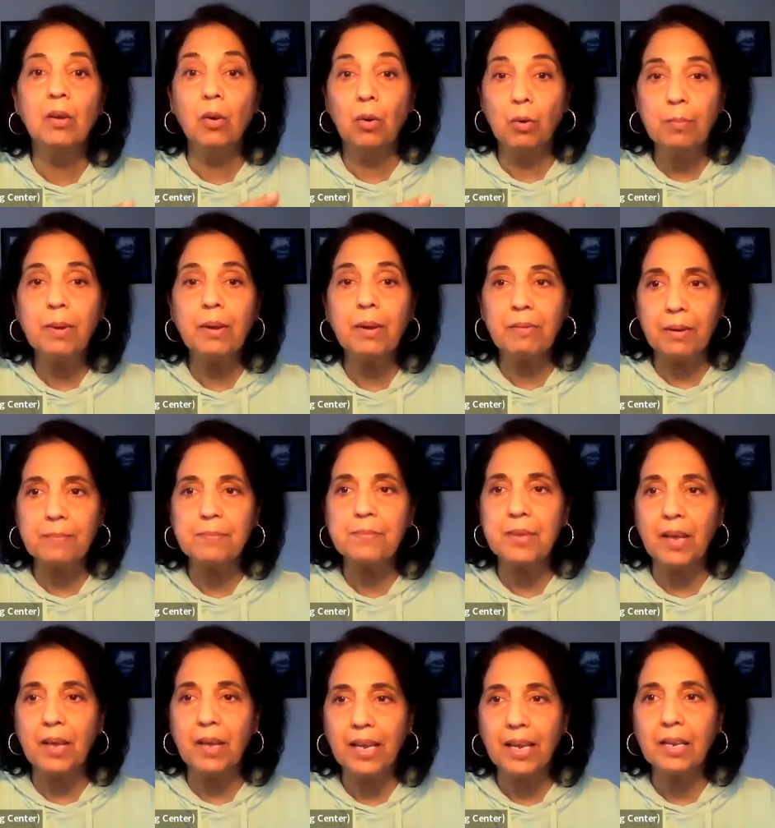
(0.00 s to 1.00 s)
go to my
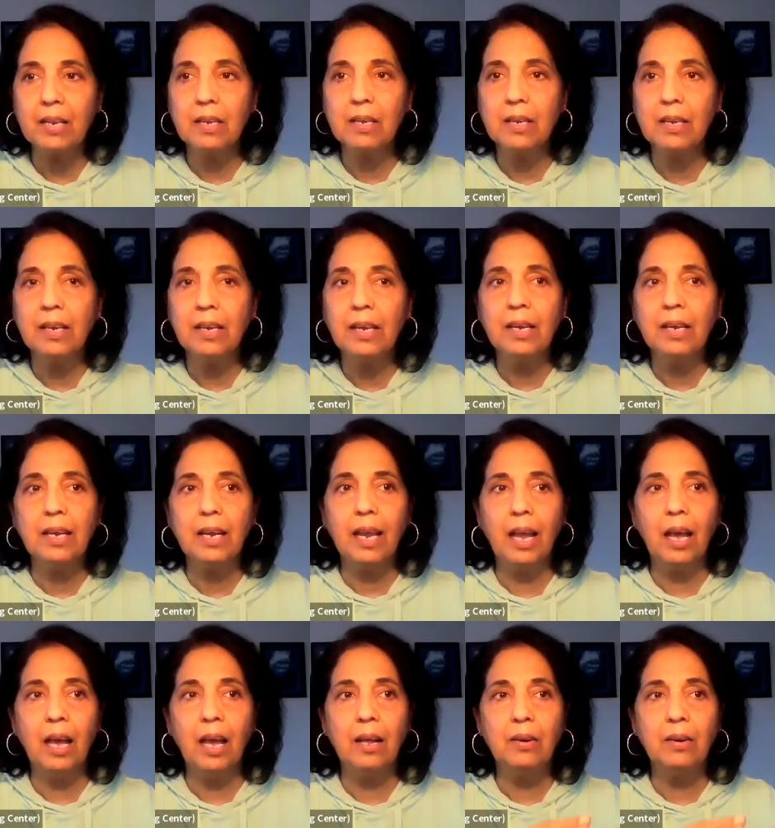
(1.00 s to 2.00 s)
website
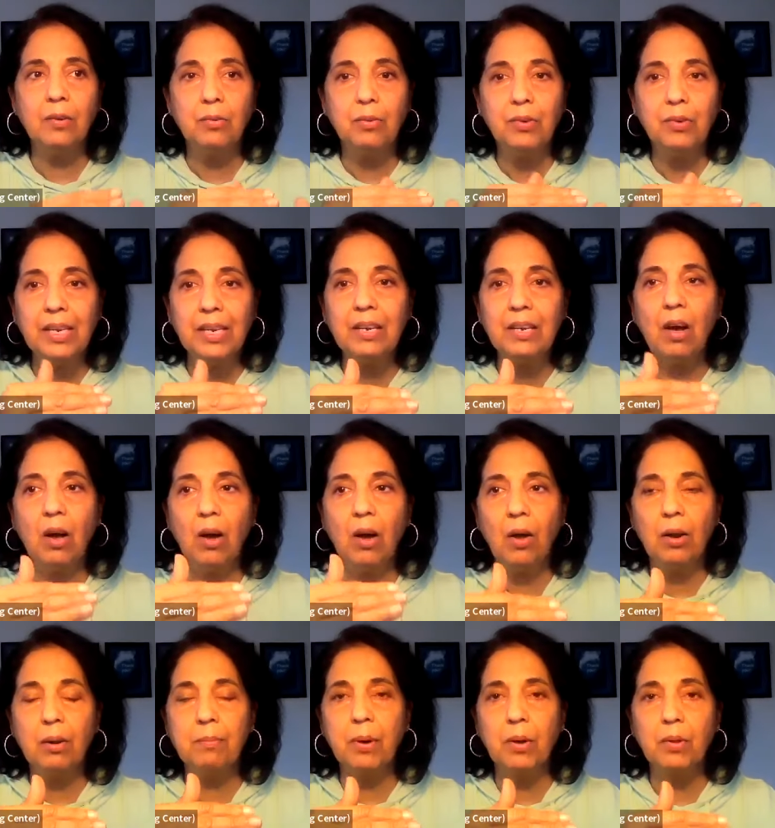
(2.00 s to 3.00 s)
and read
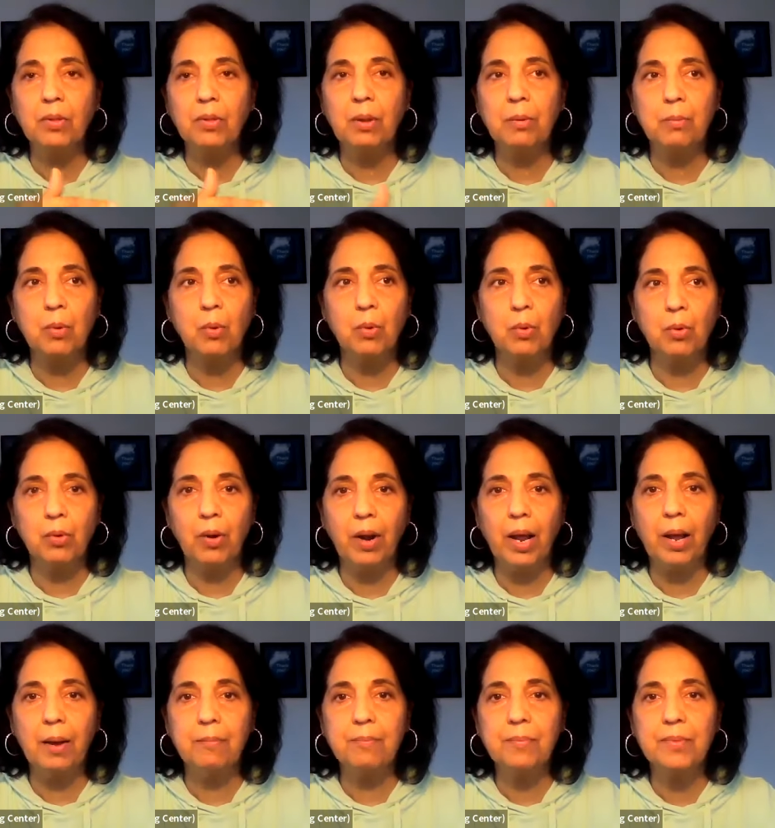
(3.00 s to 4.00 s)
all about the
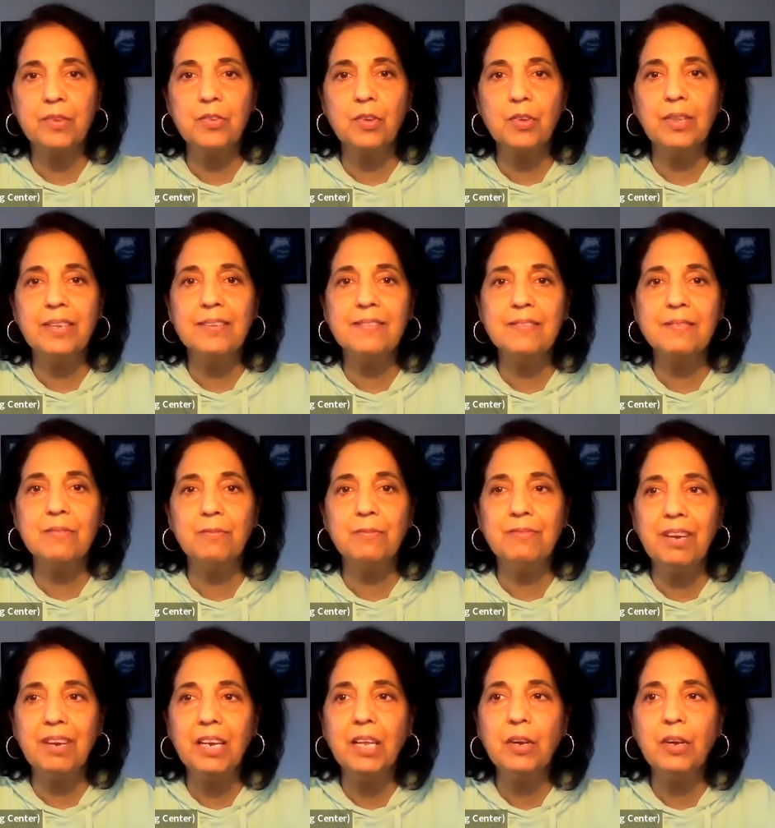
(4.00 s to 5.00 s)
program. So this
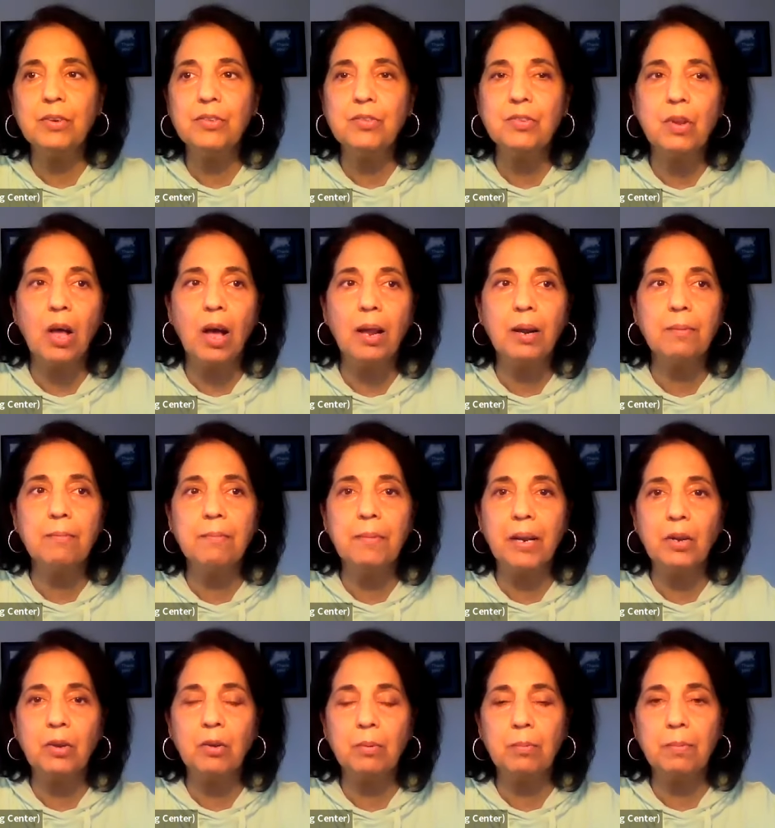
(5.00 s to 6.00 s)
video is not
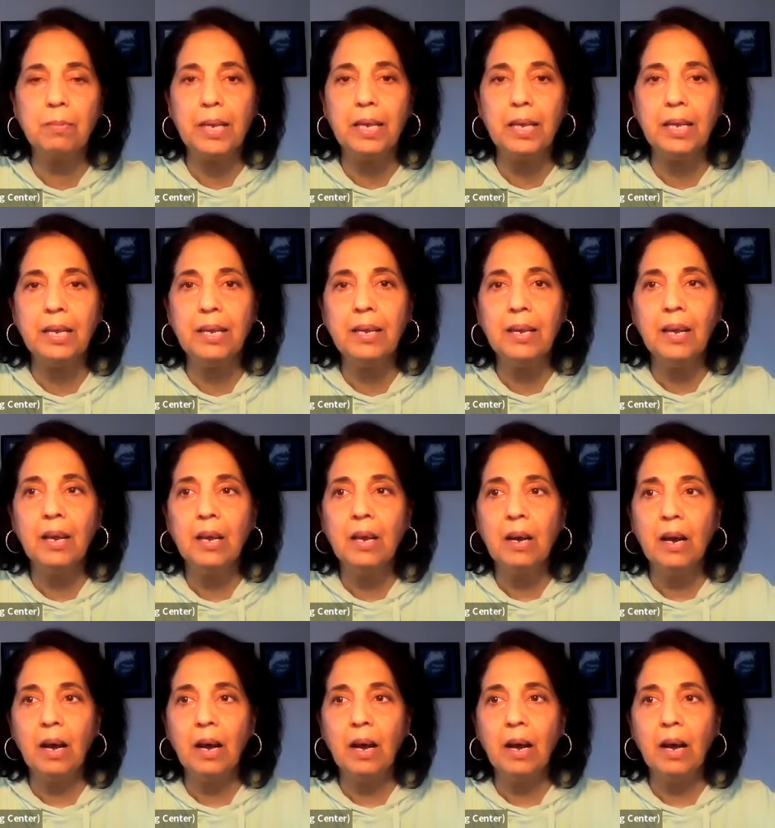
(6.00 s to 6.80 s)
meant to be